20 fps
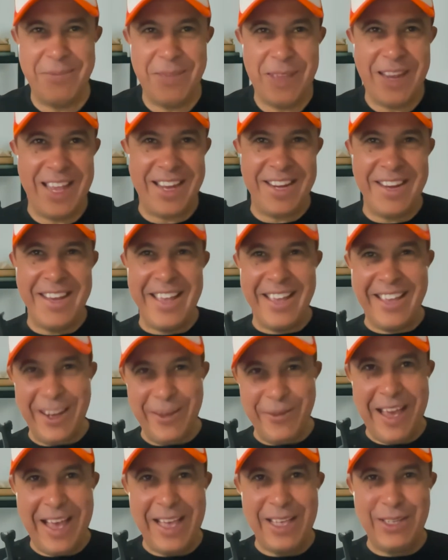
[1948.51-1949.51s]
be like
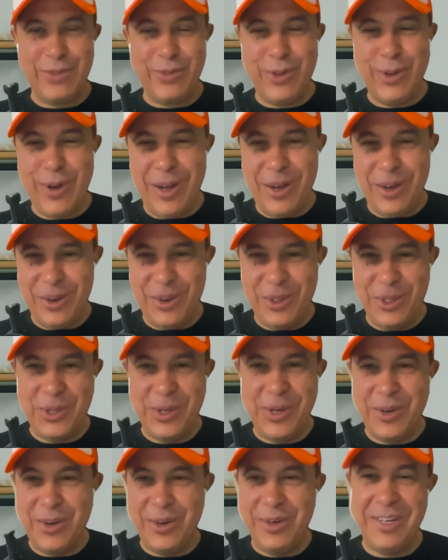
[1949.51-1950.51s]
negative cash flow, 100 to
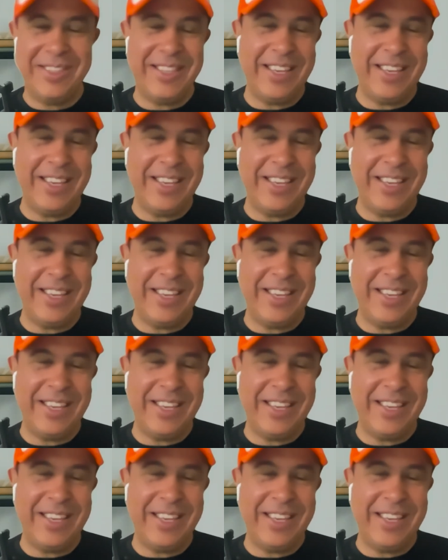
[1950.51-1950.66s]
100.